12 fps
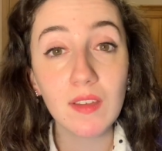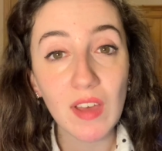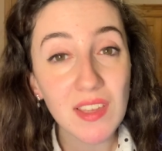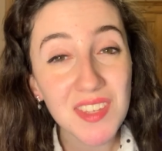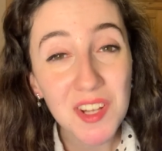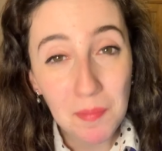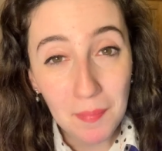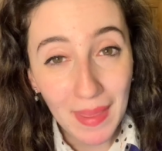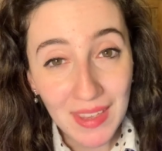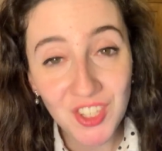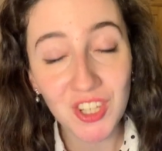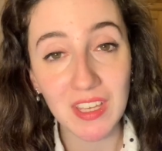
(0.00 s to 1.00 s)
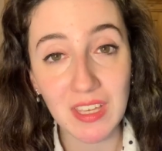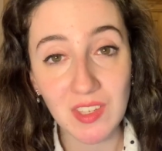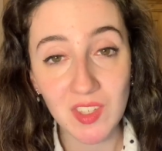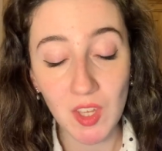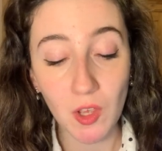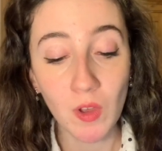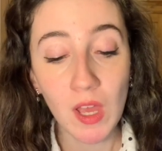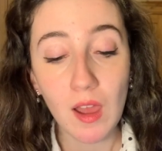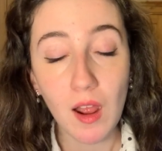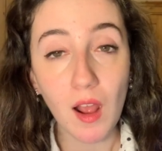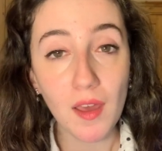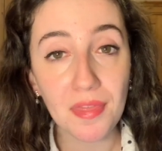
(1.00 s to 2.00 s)
That's in a major key. So
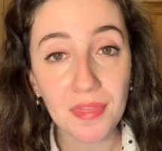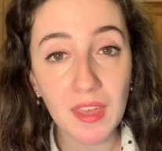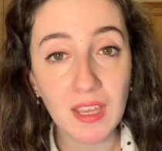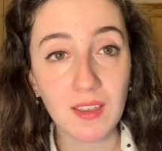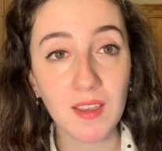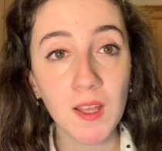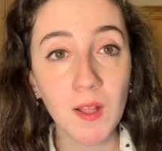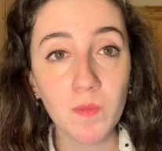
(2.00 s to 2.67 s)
I think